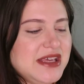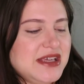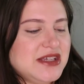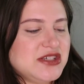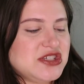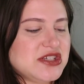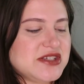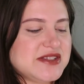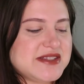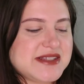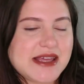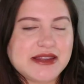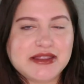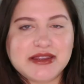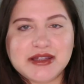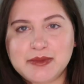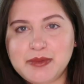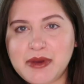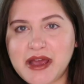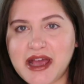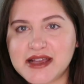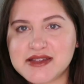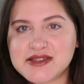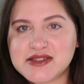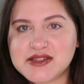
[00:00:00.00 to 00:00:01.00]
She sadly
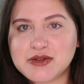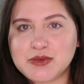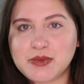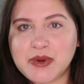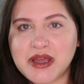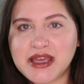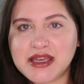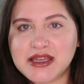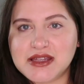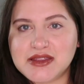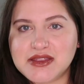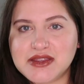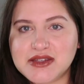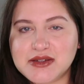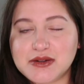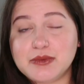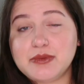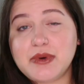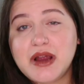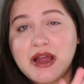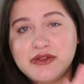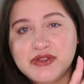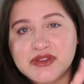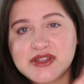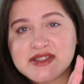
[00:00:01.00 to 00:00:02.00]
passed away
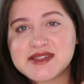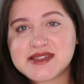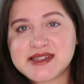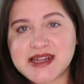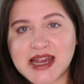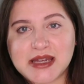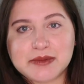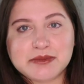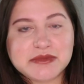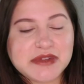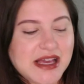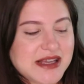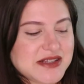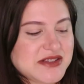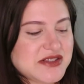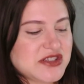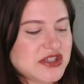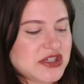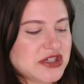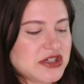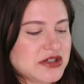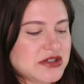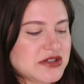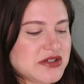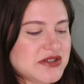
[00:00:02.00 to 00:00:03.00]
around this time
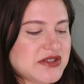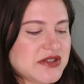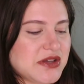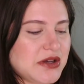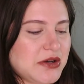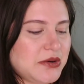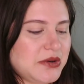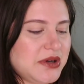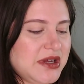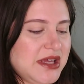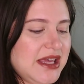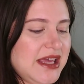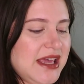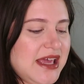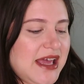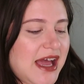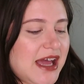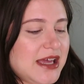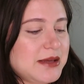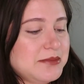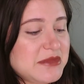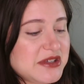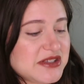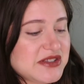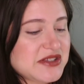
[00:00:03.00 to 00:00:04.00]
last year. So
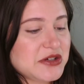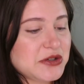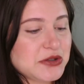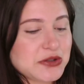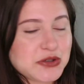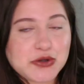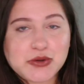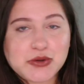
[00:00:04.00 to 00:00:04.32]
I miss her